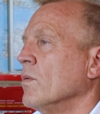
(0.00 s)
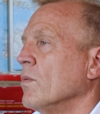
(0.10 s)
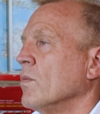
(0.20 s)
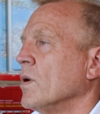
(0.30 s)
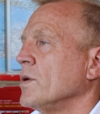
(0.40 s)

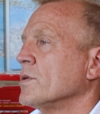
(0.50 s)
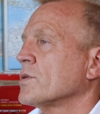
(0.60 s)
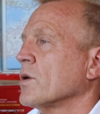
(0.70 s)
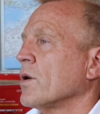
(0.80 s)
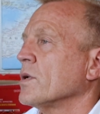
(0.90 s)
Well, you
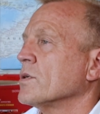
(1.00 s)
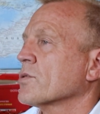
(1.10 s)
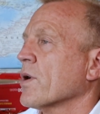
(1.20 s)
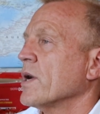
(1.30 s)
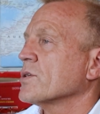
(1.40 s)
started to
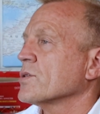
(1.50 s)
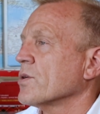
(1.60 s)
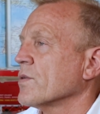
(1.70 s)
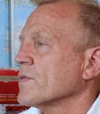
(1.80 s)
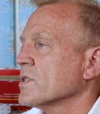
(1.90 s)
scratch the
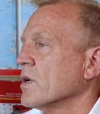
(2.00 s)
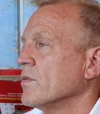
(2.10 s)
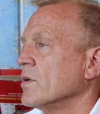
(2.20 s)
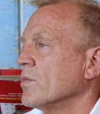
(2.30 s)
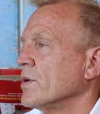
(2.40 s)
surface
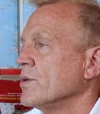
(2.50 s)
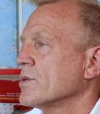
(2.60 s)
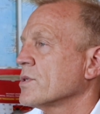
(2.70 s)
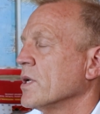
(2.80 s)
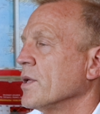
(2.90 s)
of it when you
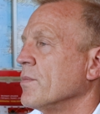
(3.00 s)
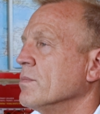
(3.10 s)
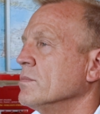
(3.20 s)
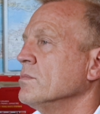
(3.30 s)
said